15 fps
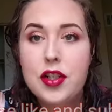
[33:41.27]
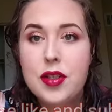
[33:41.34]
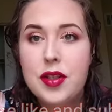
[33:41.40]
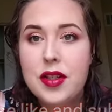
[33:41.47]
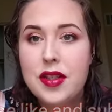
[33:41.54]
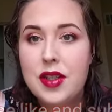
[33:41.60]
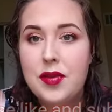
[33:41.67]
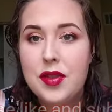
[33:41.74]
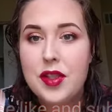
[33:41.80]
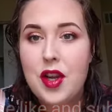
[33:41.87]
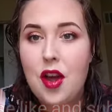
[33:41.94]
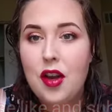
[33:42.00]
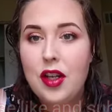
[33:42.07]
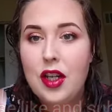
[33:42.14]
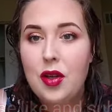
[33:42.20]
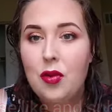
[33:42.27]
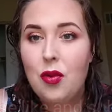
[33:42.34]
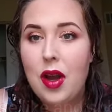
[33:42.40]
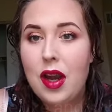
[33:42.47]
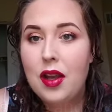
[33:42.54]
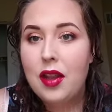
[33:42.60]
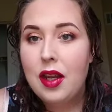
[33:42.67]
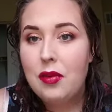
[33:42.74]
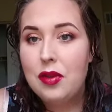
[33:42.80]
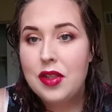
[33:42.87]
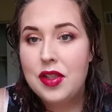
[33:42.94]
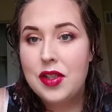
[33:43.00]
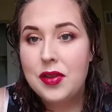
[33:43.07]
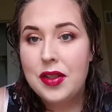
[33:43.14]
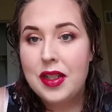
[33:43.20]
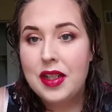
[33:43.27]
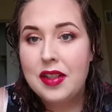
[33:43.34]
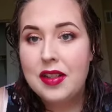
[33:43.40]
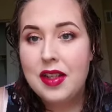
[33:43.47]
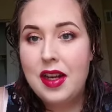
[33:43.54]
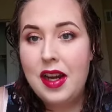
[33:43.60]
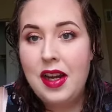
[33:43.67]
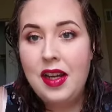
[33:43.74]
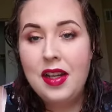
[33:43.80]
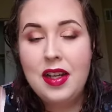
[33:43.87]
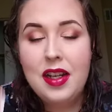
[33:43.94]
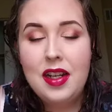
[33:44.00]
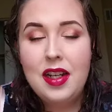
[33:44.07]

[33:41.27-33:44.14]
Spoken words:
just because I was talking while I was doing it today.